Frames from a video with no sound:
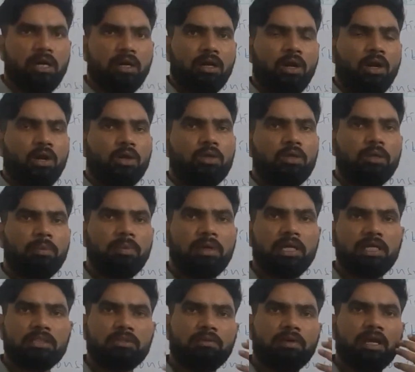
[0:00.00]
to the
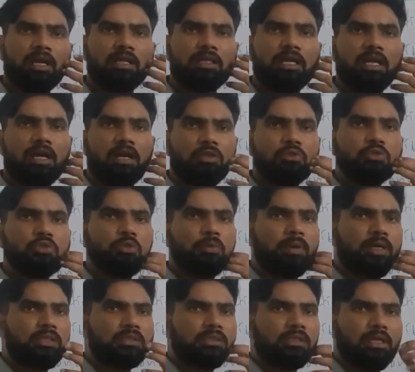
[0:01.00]
place where the
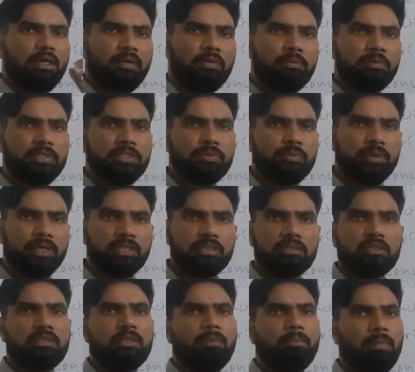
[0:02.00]
consumers, which
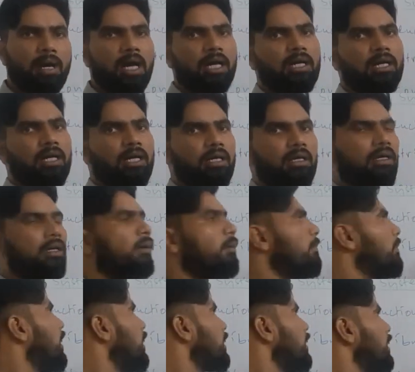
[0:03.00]
means the market
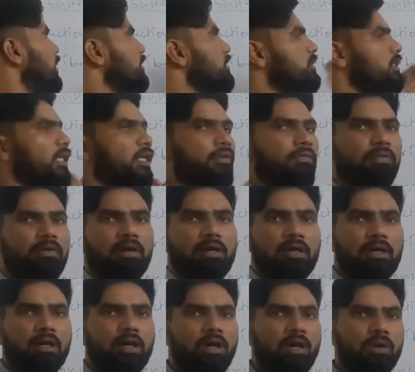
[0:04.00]
is there for
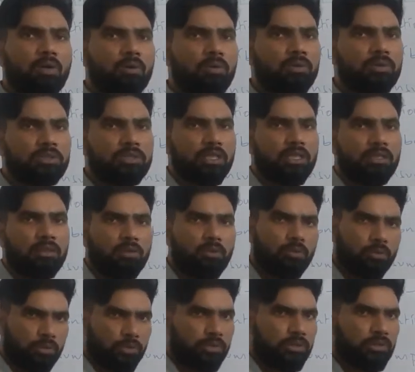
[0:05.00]
goods and
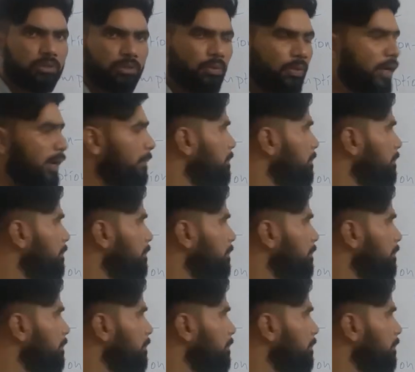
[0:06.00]
goods. Okay,